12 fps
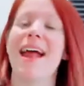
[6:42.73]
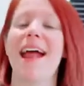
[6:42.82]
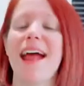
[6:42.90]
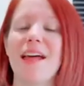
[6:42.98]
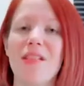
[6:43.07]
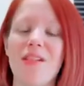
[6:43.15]

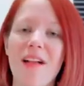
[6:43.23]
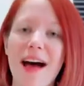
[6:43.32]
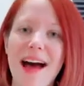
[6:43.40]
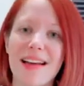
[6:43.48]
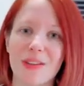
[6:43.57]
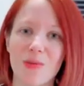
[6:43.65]
And the
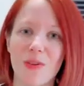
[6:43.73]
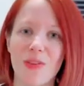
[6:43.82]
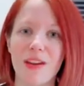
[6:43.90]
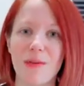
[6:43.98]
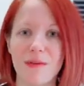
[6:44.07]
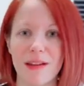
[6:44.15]
last one
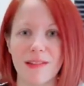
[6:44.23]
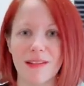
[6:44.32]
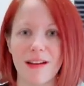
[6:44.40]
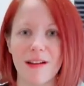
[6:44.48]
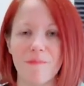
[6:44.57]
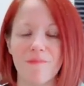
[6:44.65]
that I picked
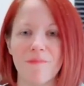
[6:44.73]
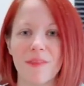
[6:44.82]
up.